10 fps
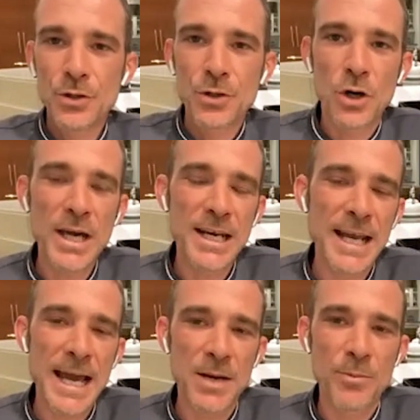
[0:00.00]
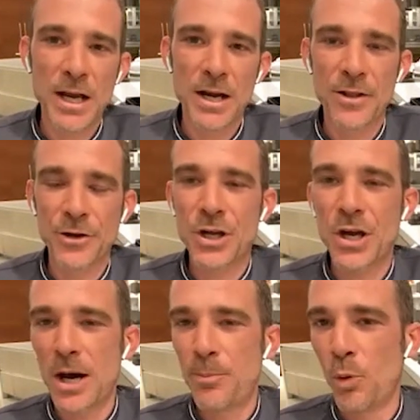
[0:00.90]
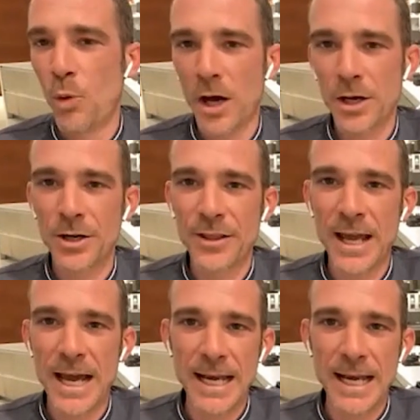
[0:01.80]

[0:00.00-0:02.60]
Go ahead and add about another cup of water to that,